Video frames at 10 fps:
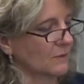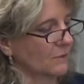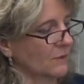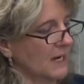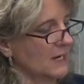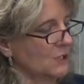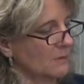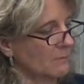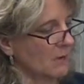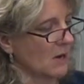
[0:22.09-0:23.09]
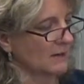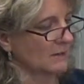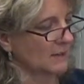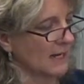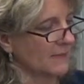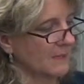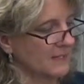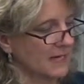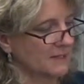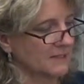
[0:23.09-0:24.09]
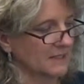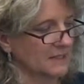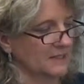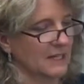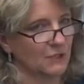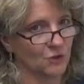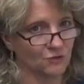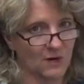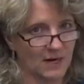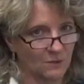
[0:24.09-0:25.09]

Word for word: reagent bottle and the test cassette tray,